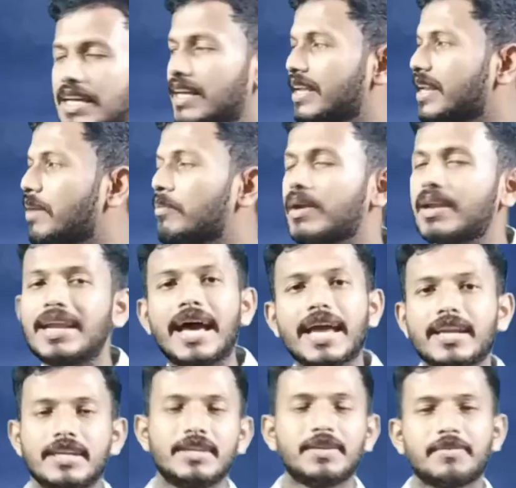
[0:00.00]
Number
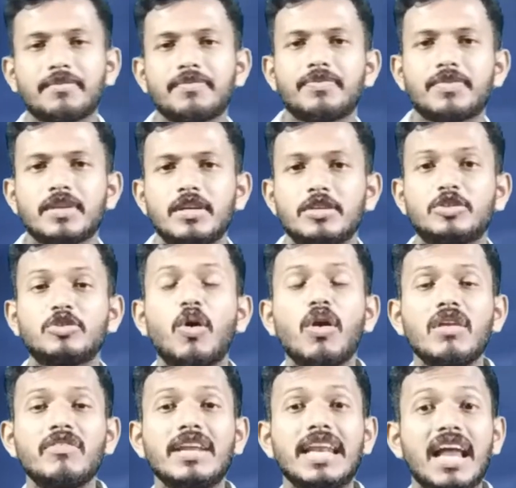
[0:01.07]
9,
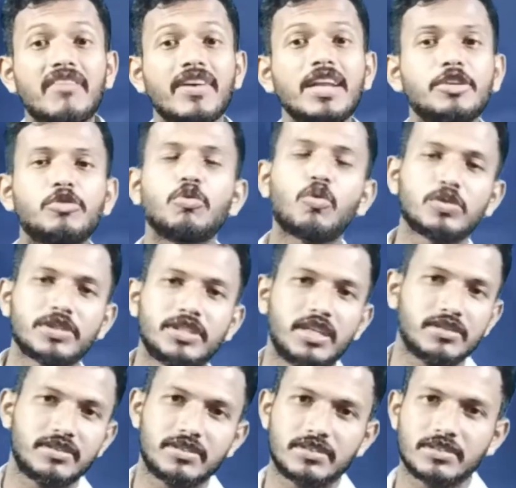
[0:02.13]
solve level 2
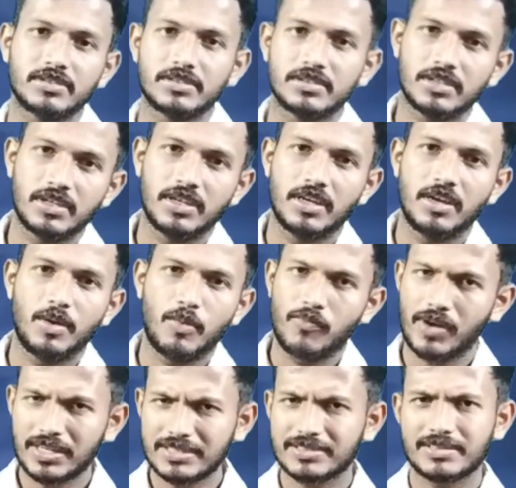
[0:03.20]
questions.
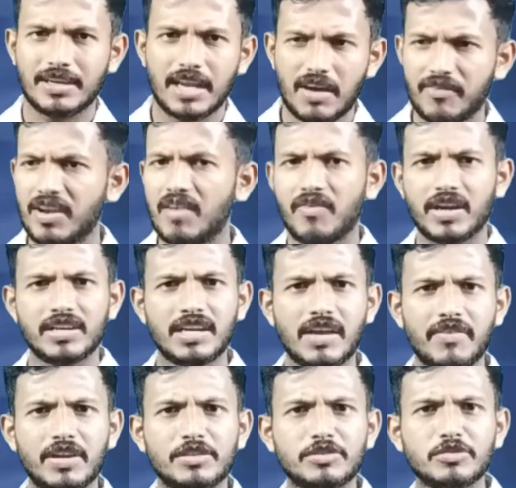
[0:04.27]
What is level 1,
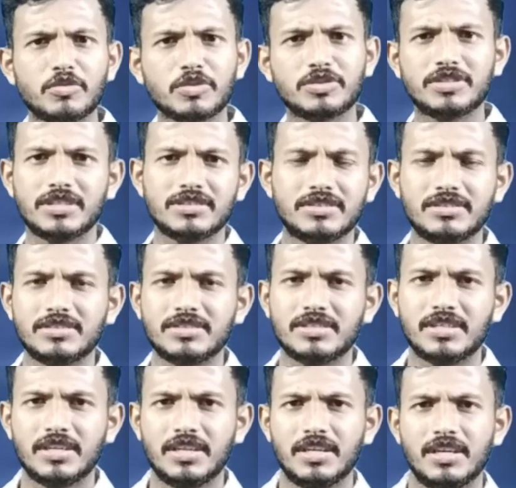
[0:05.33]
level 2 questions?
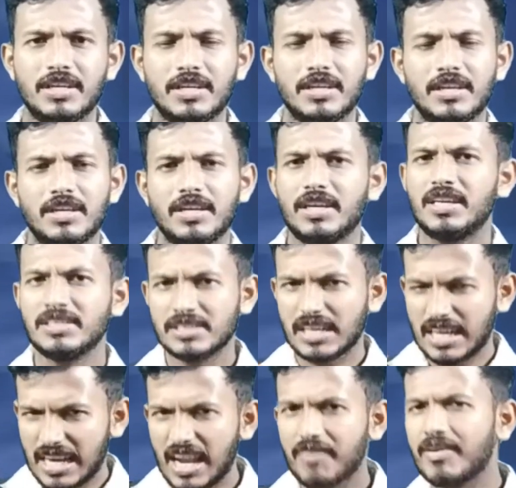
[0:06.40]
In
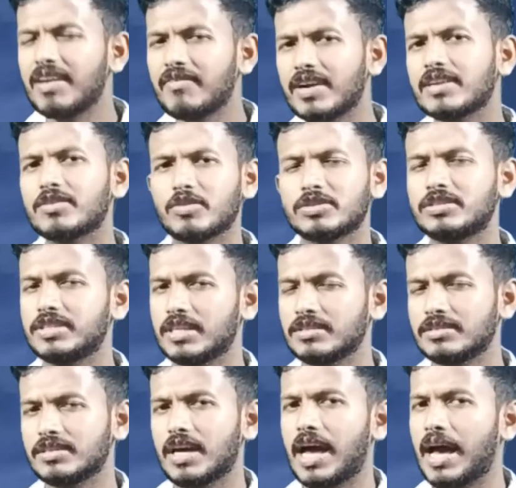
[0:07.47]
level 1
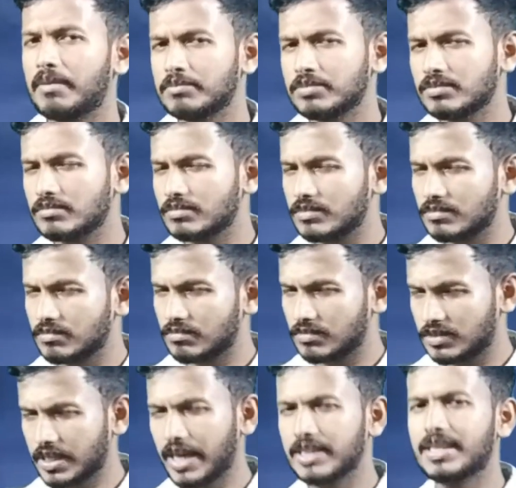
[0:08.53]
questions, I am
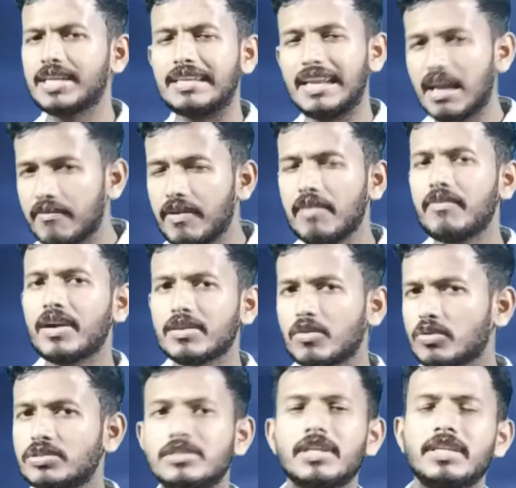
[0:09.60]
saying that level 1
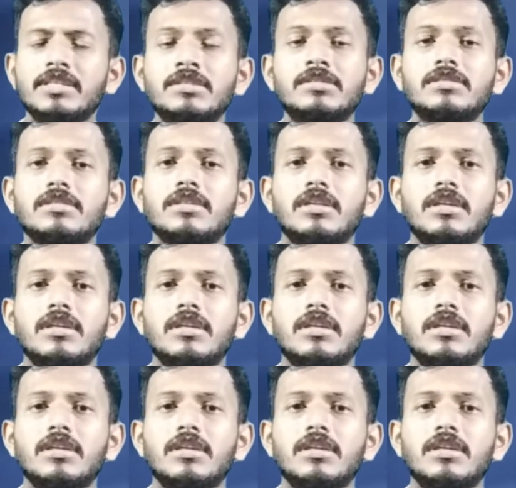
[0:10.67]
question is